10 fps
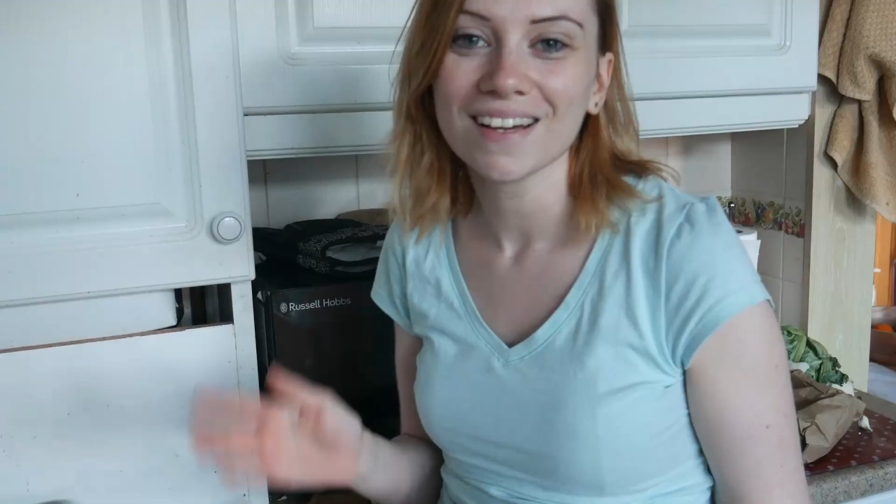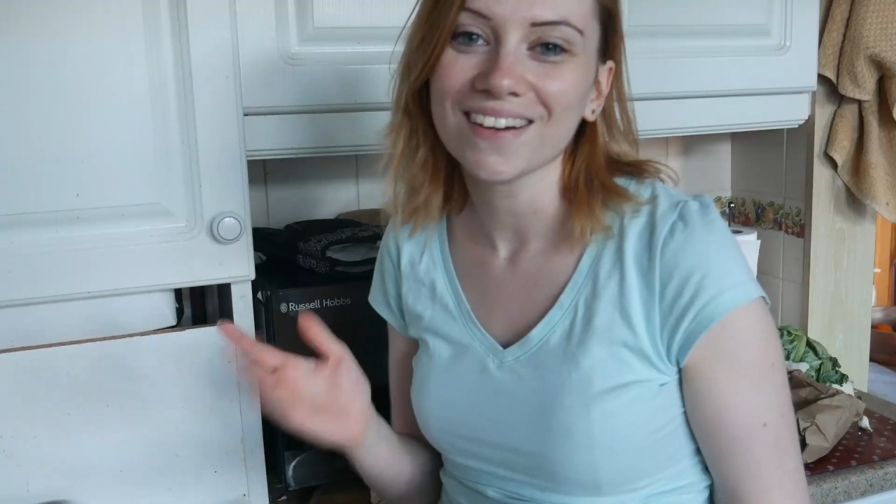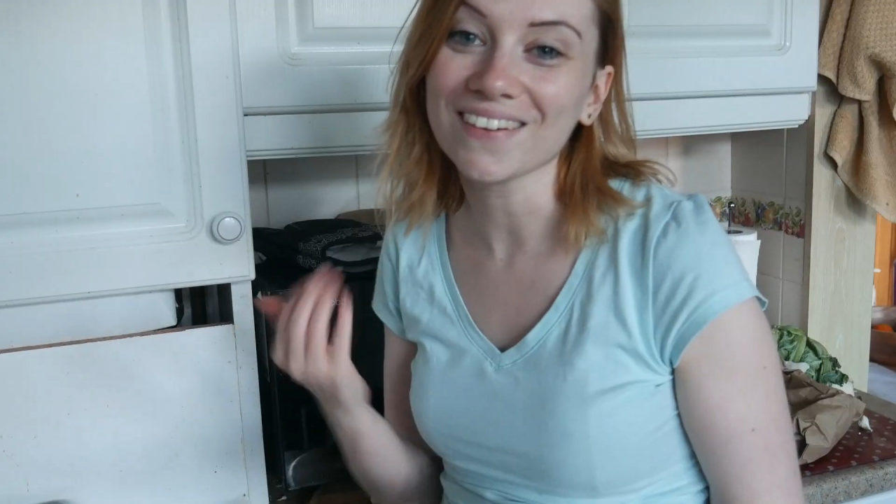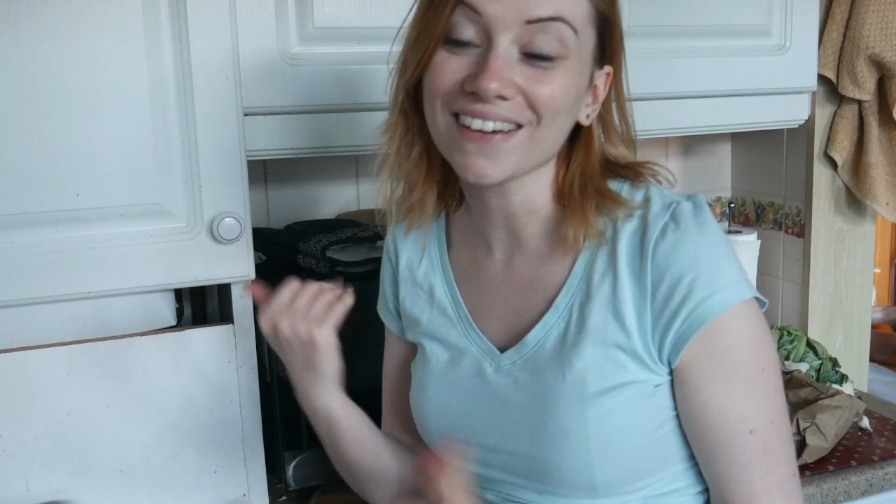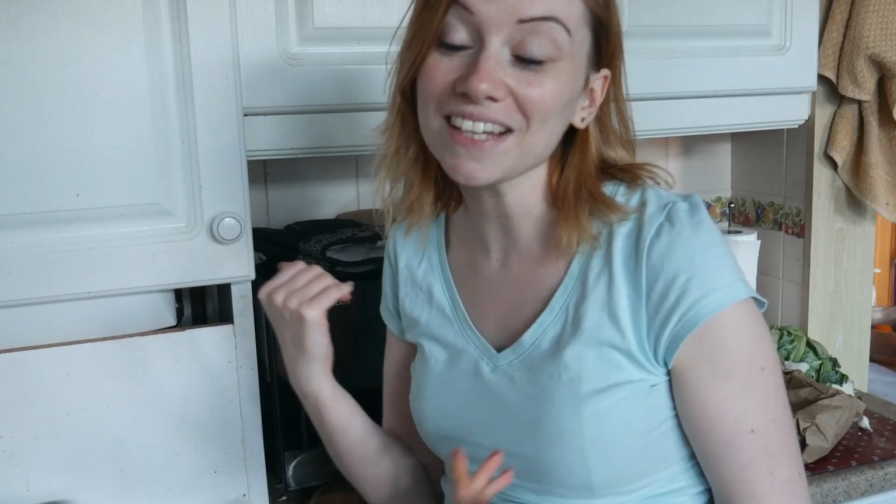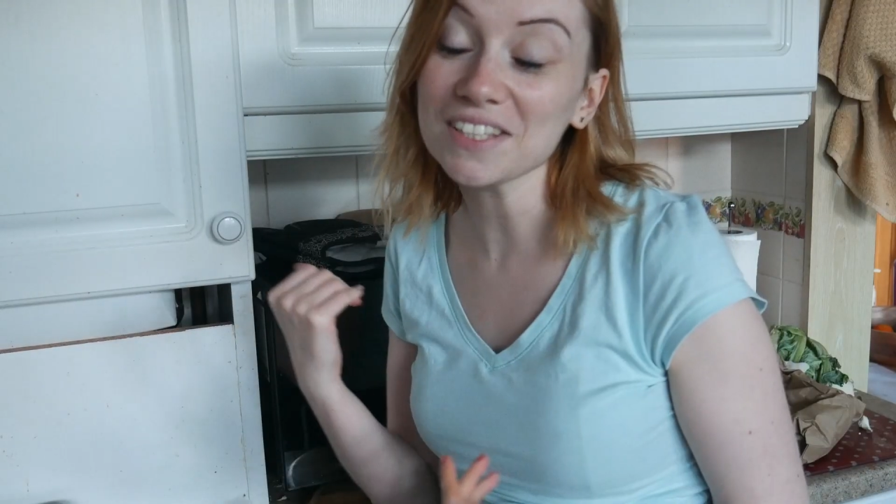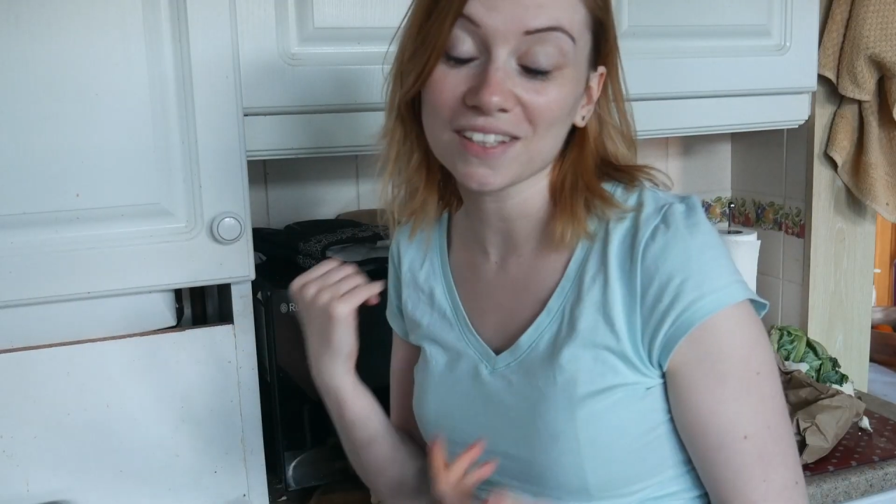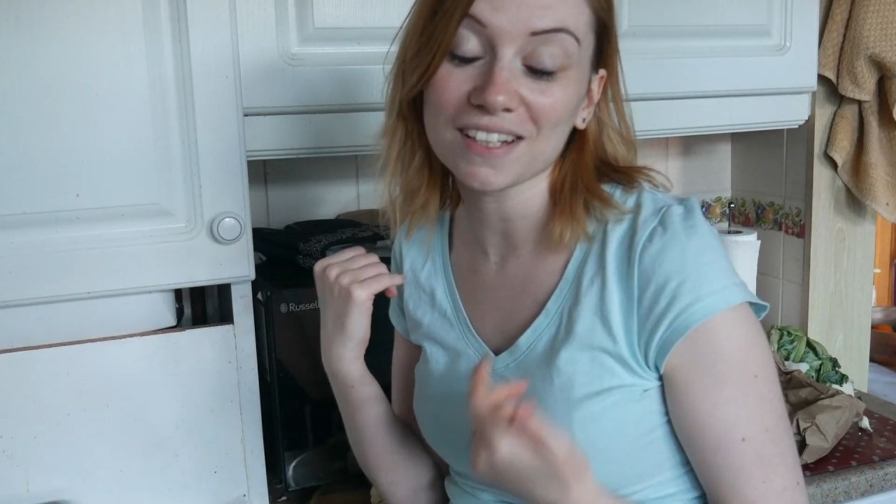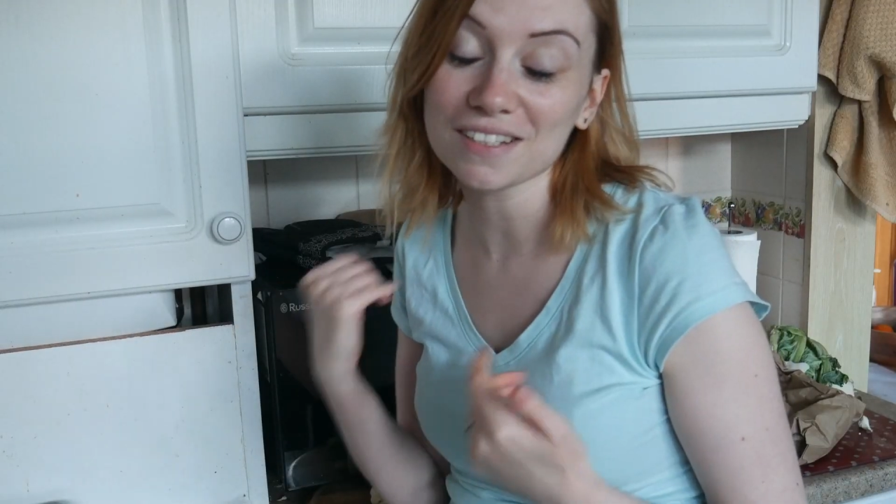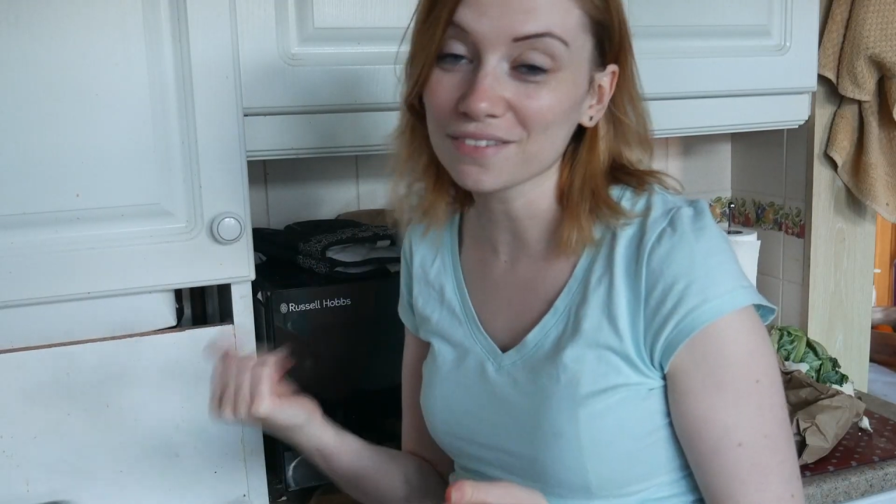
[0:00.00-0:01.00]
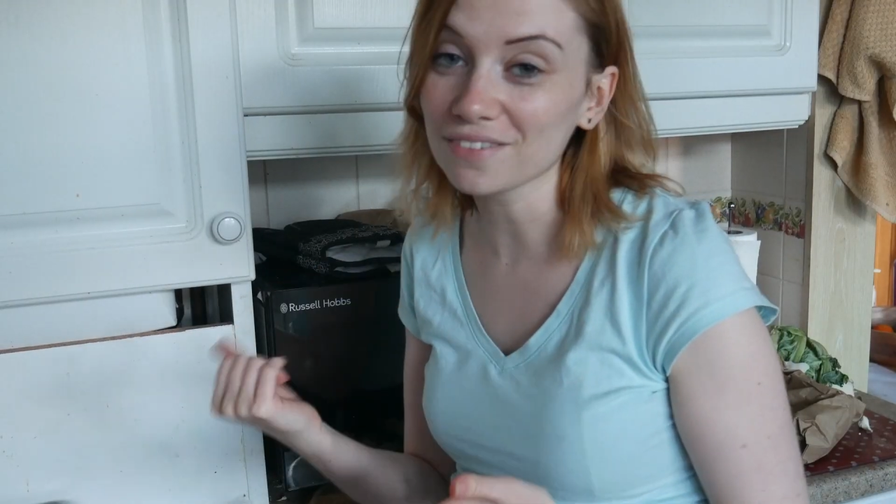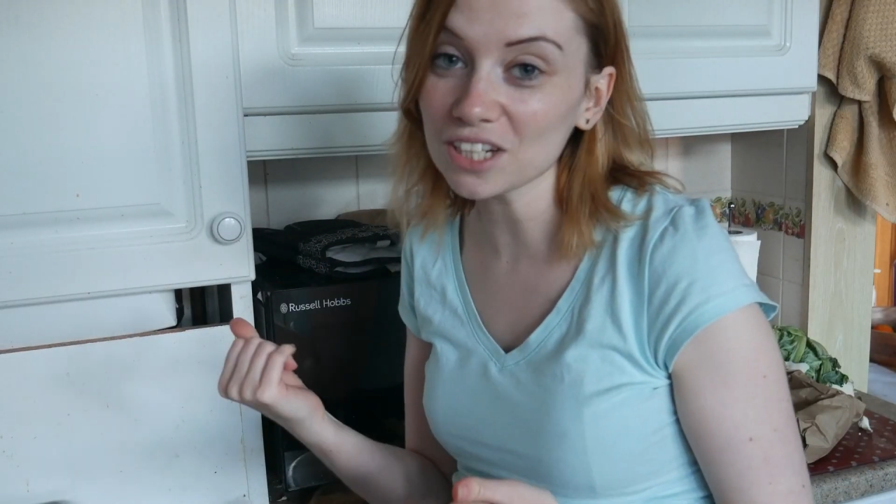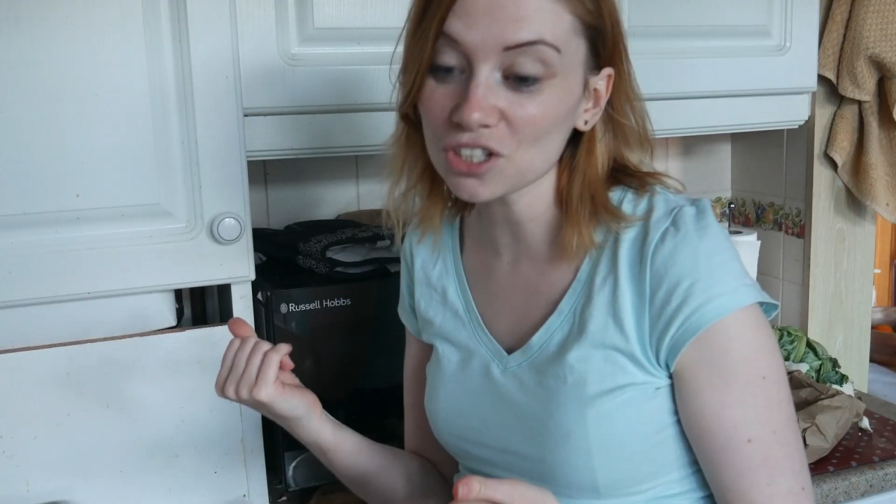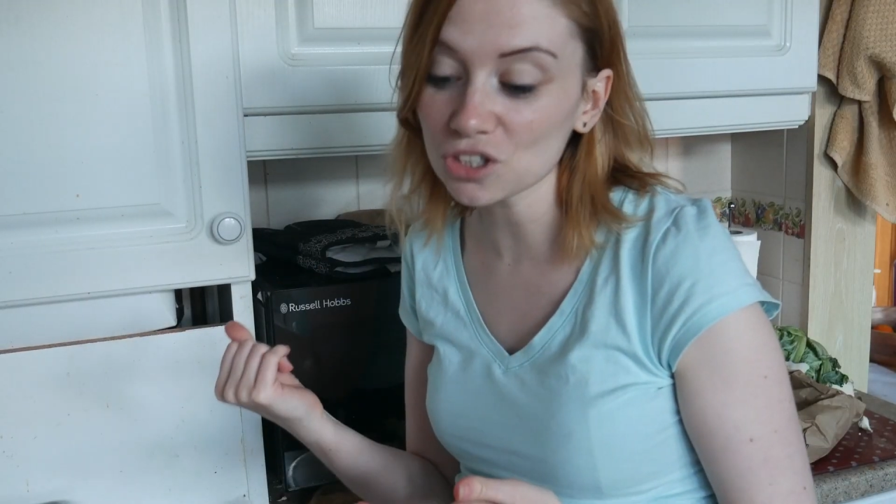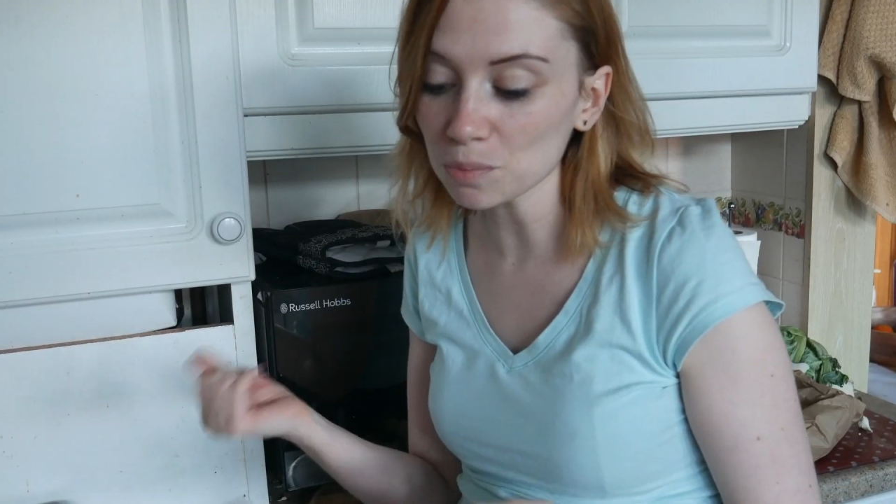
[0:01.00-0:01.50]
Okay, so that's the
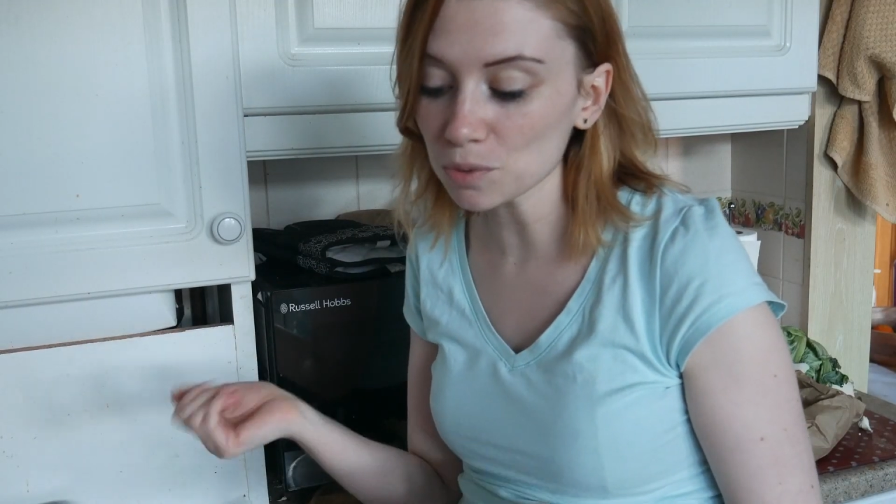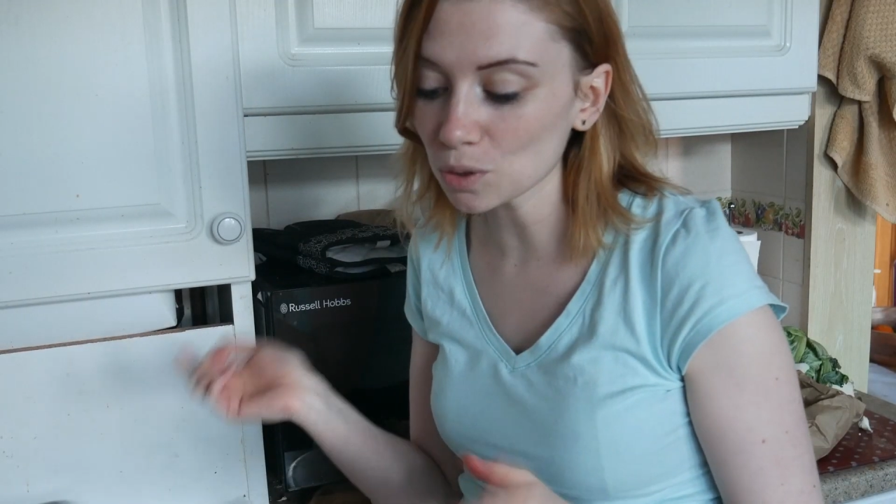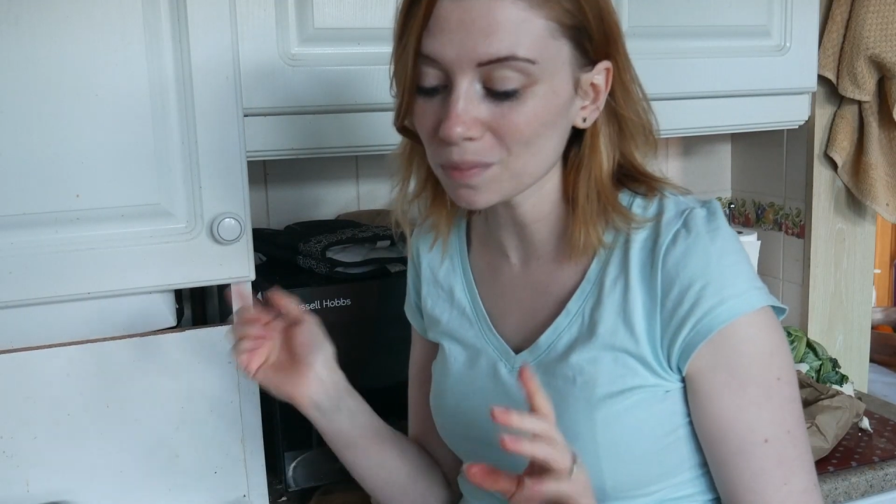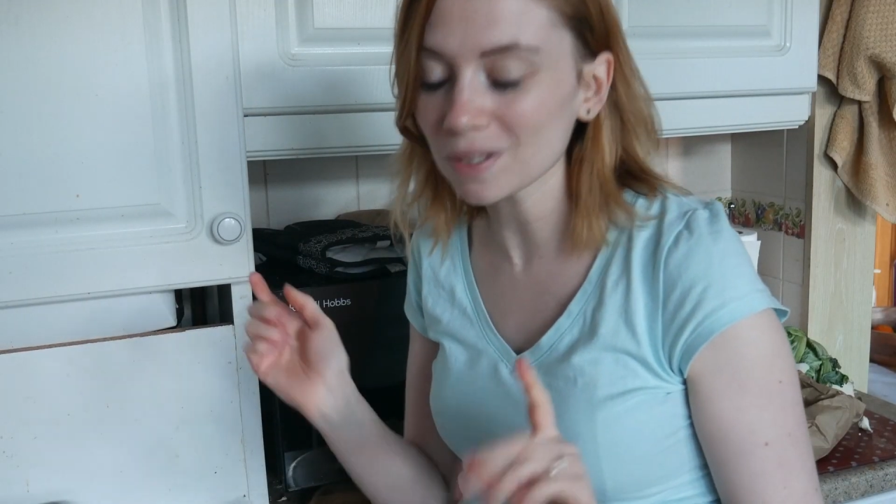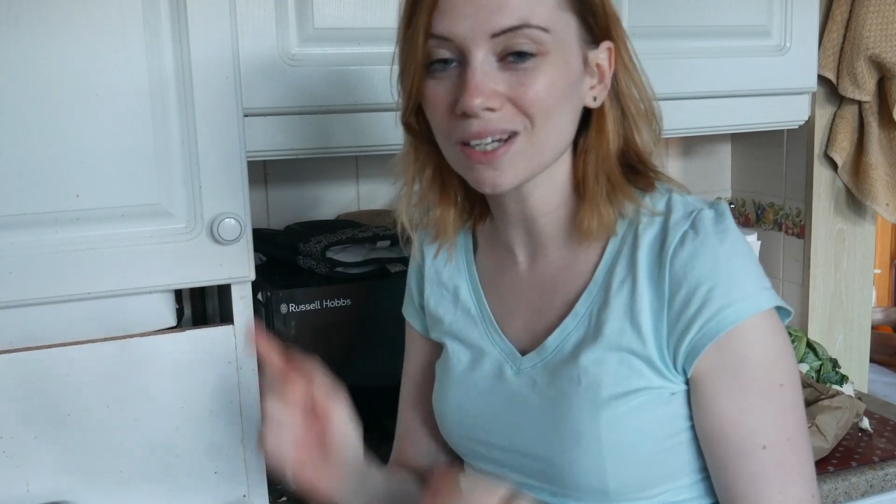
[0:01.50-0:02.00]
veg chopped up.